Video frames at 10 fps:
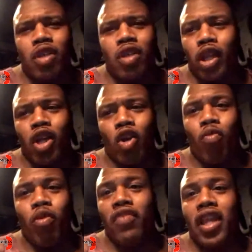political
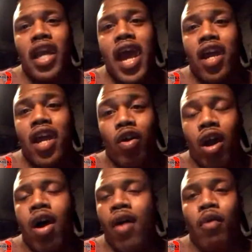beef that they had going
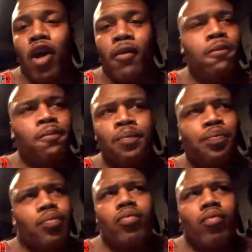on. But
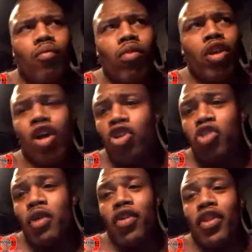
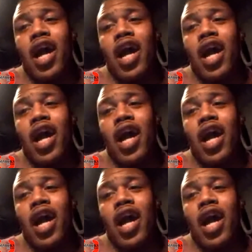you